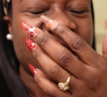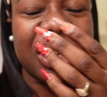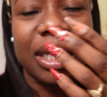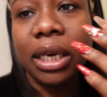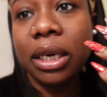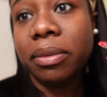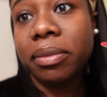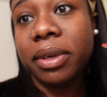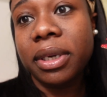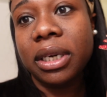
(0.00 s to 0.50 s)

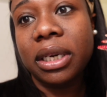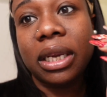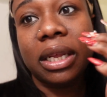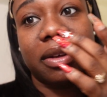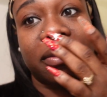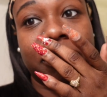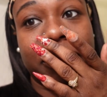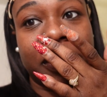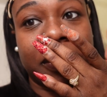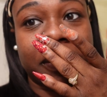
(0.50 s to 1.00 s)
He really
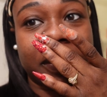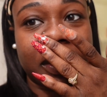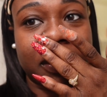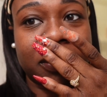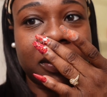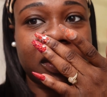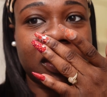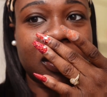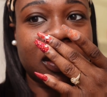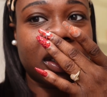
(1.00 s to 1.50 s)
left me and went
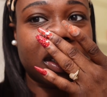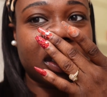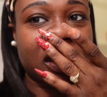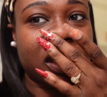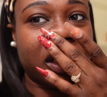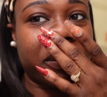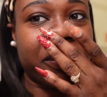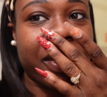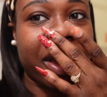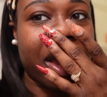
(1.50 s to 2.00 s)
upstairs.
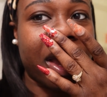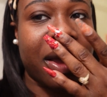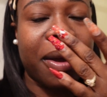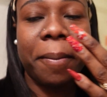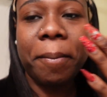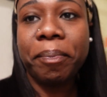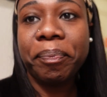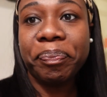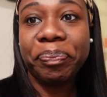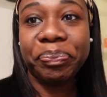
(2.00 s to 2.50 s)
He
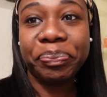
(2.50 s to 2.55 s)
mad.